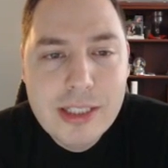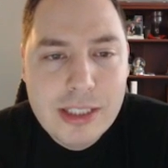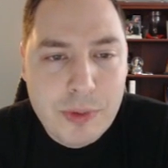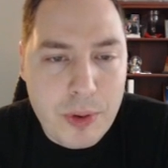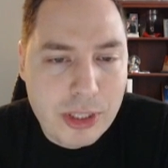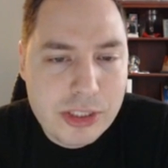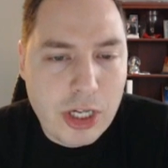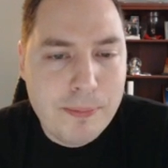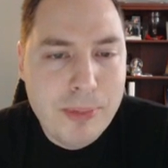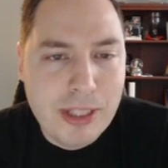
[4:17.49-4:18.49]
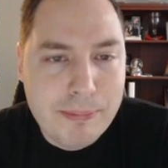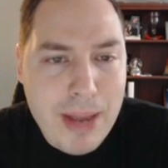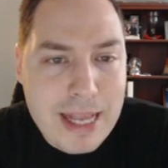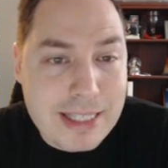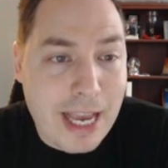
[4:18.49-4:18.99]
We want her to start building
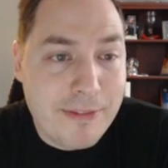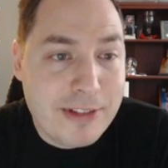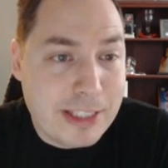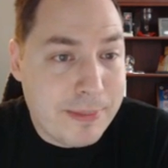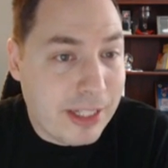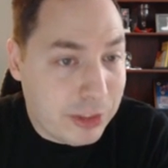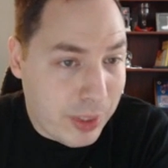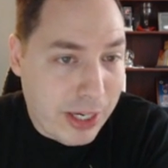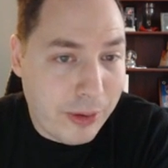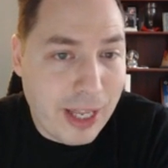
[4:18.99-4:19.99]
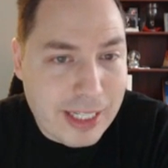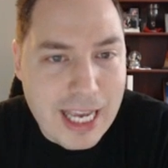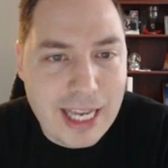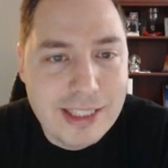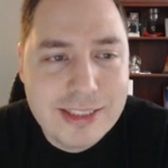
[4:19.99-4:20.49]
bats, obviously, because we know that he
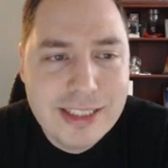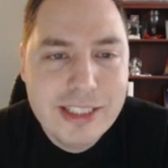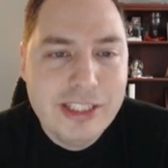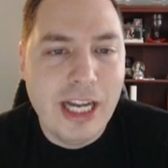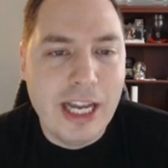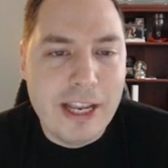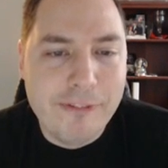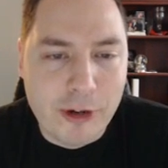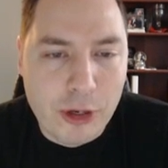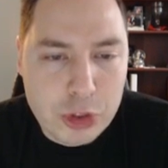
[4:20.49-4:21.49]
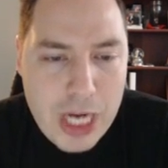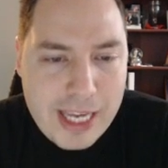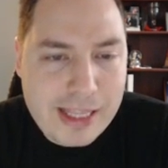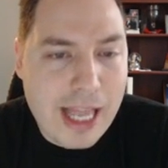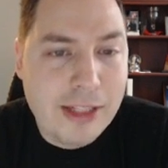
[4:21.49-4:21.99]
has Inferno
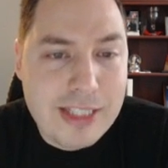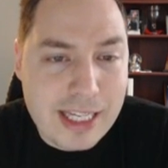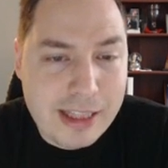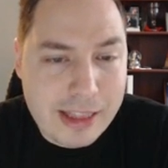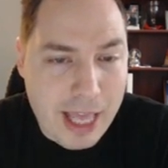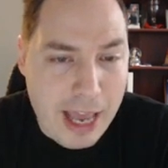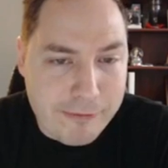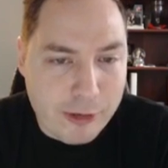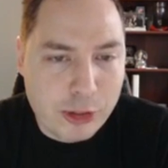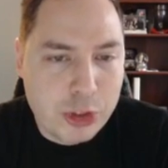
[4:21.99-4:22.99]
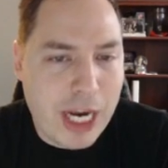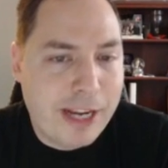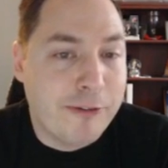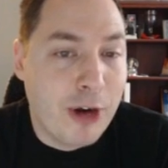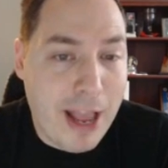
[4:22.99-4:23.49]
Dragon. That'll take that Inferno Dragon
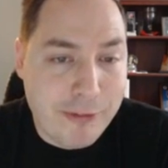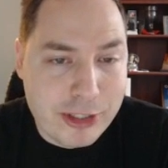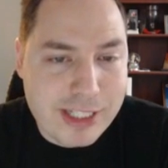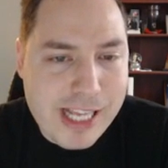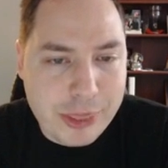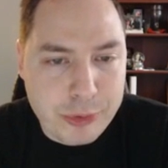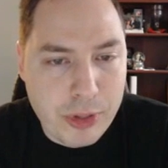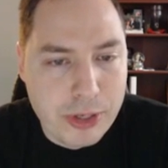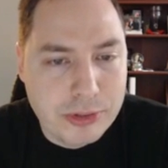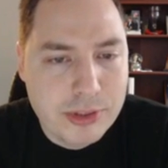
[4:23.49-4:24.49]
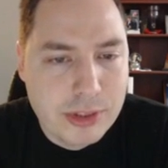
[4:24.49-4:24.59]
forever to get through those.